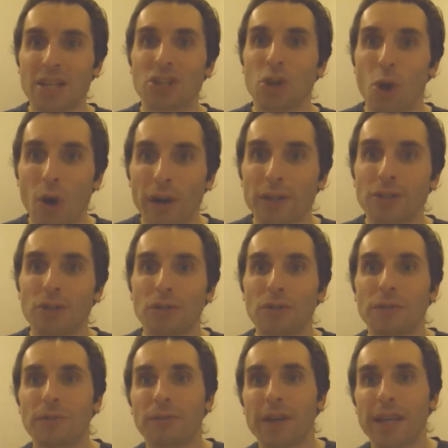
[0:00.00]
as long as you
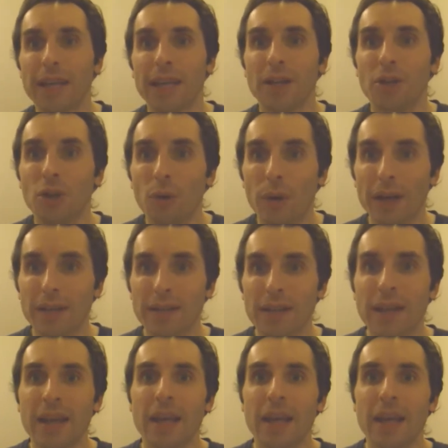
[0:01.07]
freaking do it.